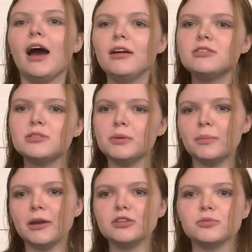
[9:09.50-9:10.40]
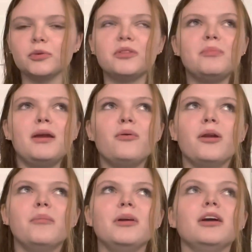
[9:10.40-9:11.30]
to be patient with me when
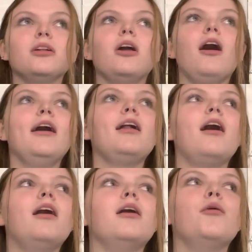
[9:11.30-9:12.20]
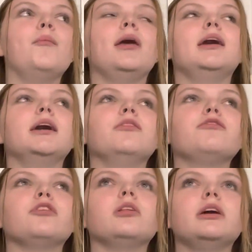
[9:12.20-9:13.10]
I'm being a lot. And
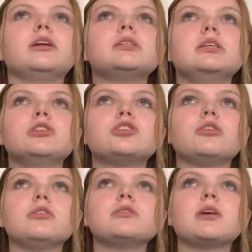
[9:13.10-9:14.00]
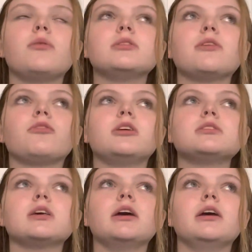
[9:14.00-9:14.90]
for teachers, I would definitely
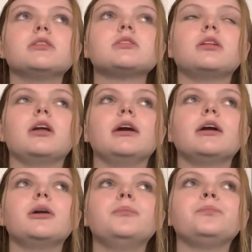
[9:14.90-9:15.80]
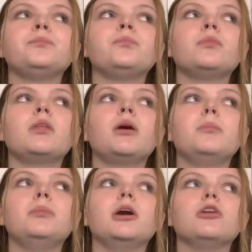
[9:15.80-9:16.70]
say to
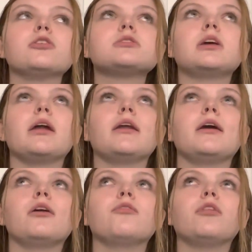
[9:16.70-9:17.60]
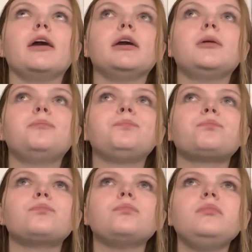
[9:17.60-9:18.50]
be understanding of
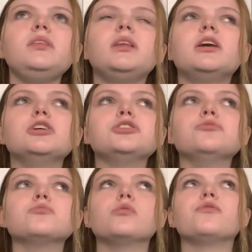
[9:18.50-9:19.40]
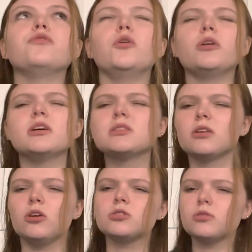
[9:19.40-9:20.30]
issues with focus and
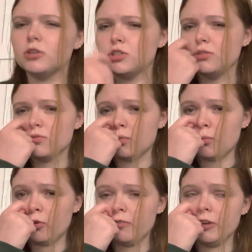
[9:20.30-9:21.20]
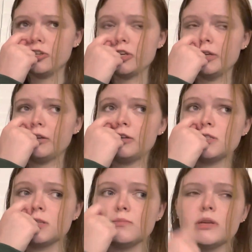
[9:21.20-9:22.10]
also issues with motivation, because
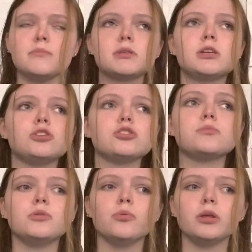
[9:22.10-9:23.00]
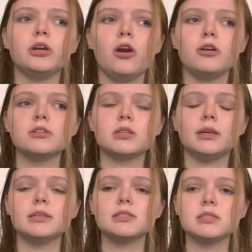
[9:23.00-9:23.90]
sometimes it can just be really hard
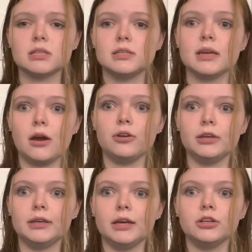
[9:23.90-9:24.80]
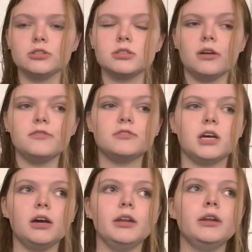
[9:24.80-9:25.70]
to sit down and get your stuff
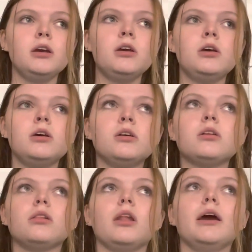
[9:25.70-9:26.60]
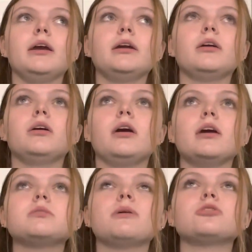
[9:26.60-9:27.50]
done.
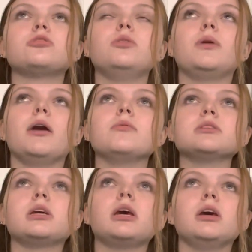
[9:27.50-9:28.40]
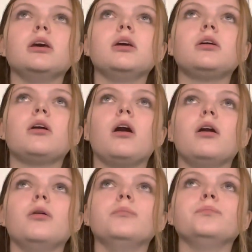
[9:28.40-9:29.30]
Especially when I was a kid,
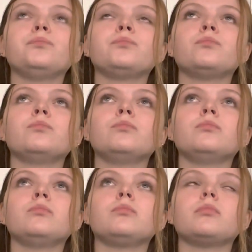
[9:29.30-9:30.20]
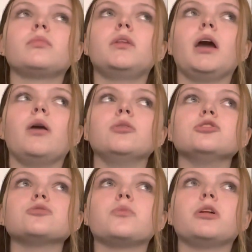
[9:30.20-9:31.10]
I would
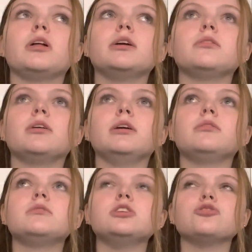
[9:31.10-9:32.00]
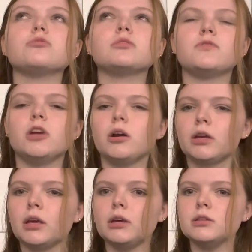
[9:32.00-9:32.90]
just want to let teachers of young
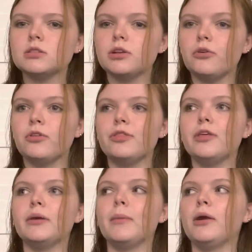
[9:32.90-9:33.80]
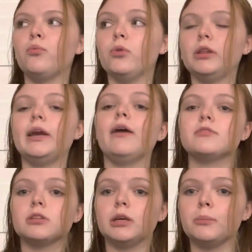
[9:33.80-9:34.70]
kids know that they might really have
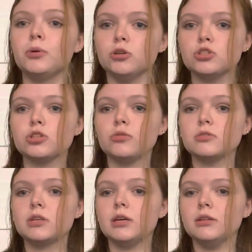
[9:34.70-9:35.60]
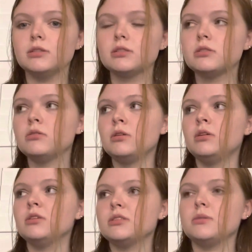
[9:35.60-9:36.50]
to push those kids
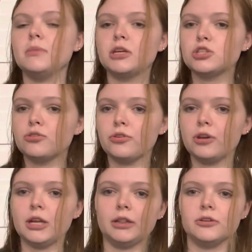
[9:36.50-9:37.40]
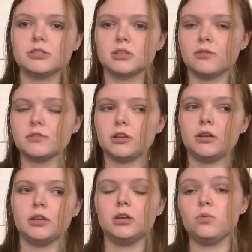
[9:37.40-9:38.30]
to make sure they're getting their stuff
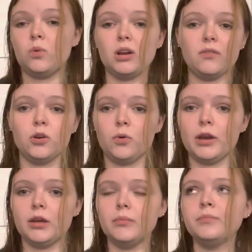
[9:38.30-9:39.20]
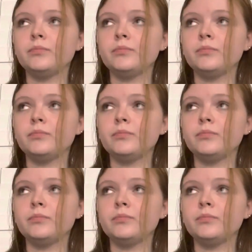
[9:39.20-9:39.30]
done in whatever way